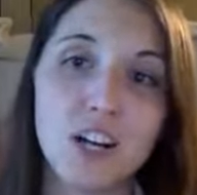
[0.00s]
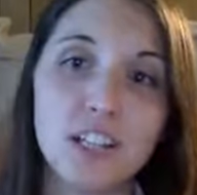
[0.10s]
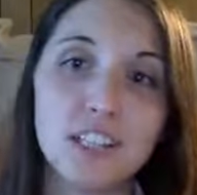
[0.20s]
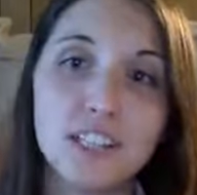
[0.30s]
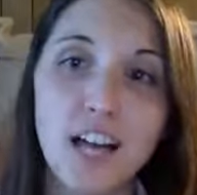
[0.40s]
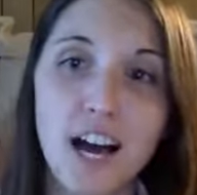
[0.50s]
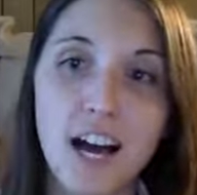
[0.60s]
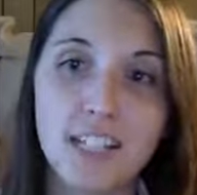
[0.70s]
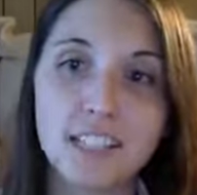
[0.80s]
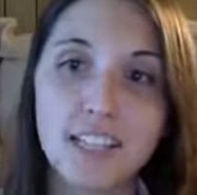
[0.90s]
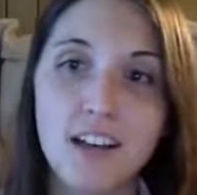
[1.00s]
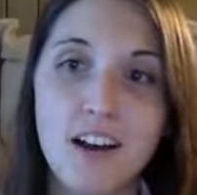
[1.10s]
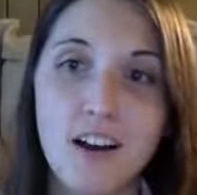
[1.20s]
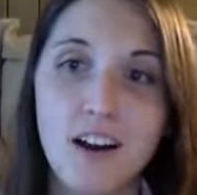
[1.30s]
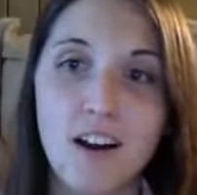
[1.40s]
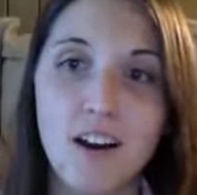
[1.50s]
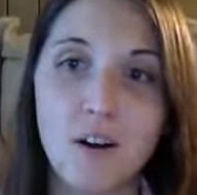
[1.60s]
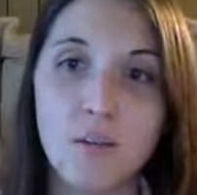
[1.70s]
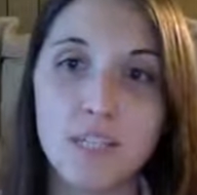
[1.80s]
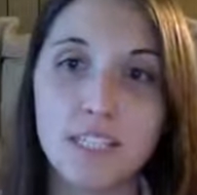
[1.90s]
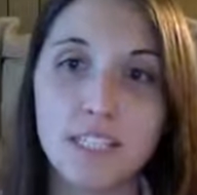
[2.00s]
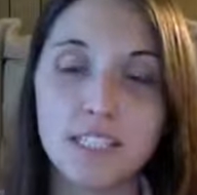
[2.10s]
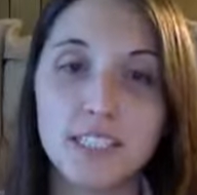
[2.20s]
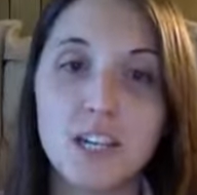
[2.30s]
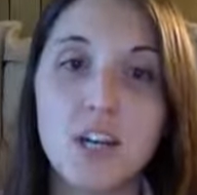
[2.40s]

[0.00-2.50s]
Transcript: a lot is,